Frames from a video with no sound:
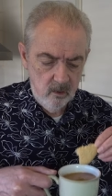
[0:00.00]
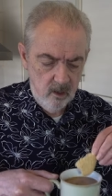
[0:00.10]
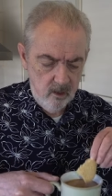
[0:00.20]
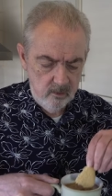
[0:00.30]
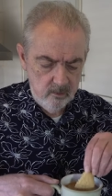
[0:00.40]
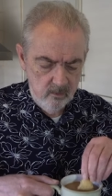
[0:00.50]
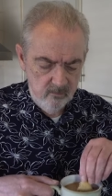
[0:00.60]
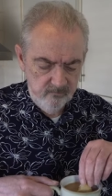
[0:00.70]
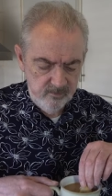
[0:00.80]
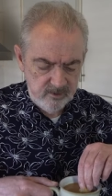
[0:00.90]
uh,
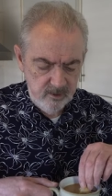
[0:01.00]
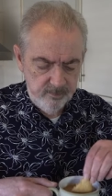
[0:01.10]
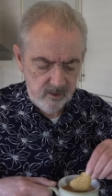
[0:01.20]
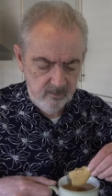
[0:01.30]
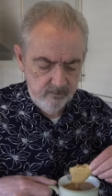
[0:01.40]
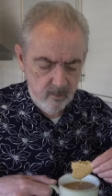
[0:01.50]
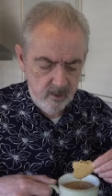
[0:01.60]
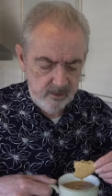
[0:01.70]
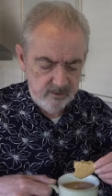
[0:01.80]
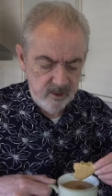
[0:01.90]
for dipping in
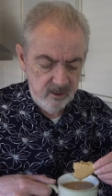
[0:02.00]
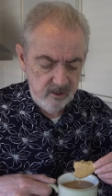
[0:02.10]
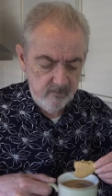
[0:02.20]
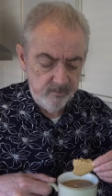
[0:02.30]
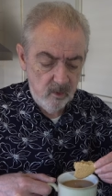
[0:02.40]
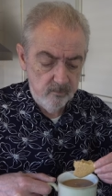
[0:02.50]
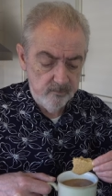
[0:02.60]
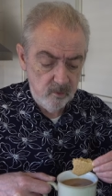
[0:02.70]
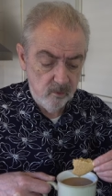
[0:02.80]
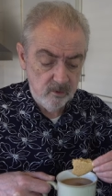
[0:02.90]
my tea.
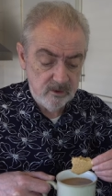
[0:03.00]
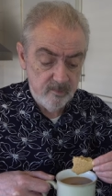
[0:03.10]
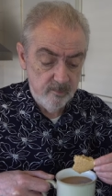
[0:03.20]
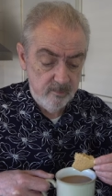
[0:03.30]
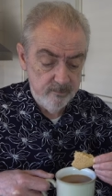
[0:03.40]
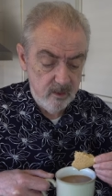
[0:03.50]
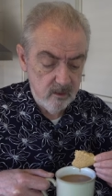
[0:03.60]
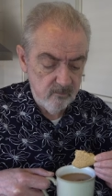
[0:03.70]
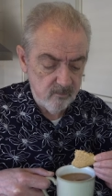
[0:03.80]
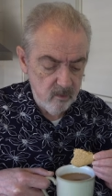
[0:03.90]
You could dip them in
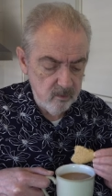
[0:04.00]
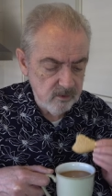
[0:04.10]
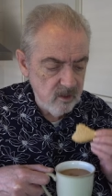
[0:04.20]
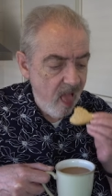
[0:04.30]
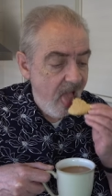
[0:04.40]
milk, of course.